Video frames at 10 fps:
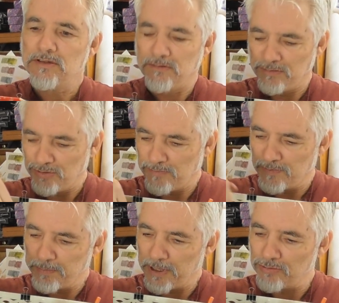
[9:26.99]
Oh, there's even
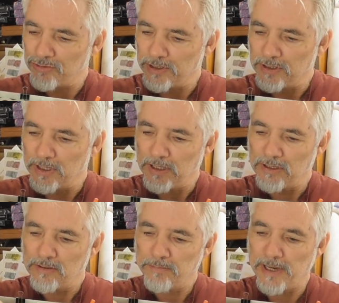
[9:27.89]
a pencil in there.
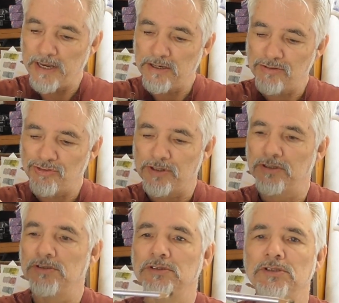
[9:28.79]
Blenders,
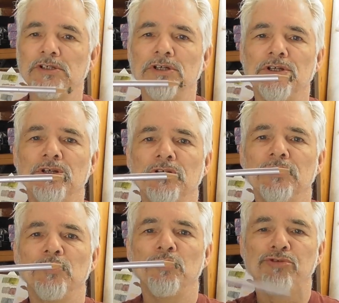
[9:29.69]

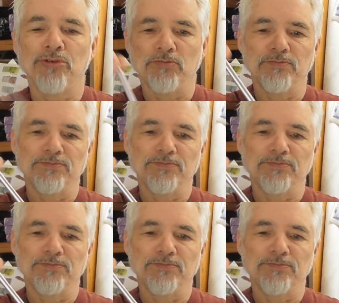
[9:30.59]
also.